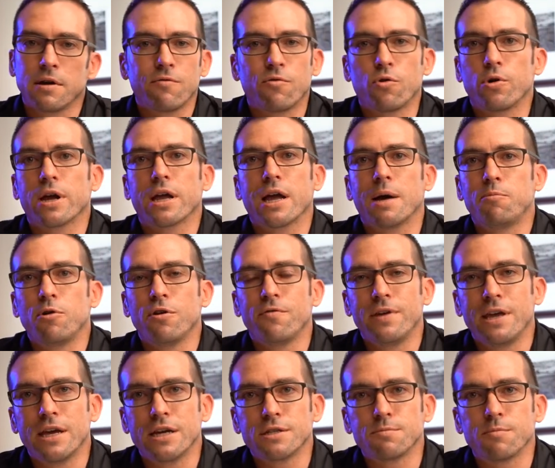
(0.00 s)
for a couple of
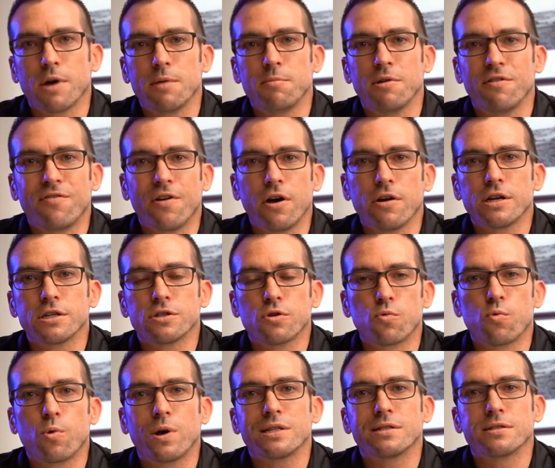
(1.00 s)
years maybe, focus
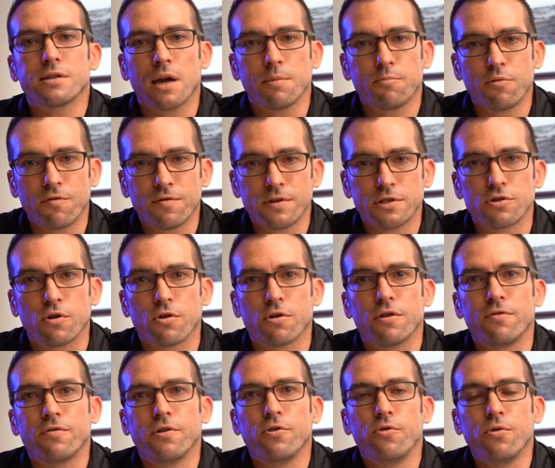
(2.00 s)
on one type of
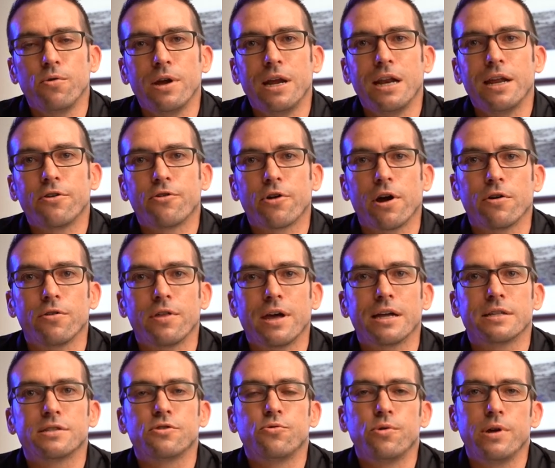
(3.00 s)
photography, really grow
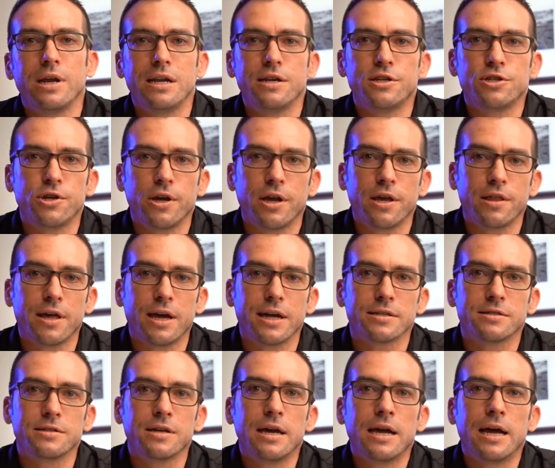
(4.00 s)
that, really share
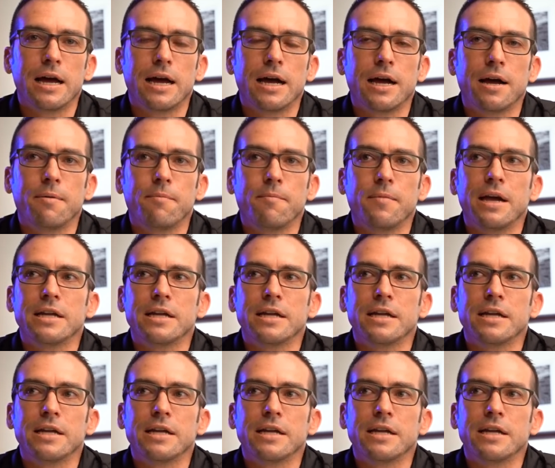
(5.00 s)
that.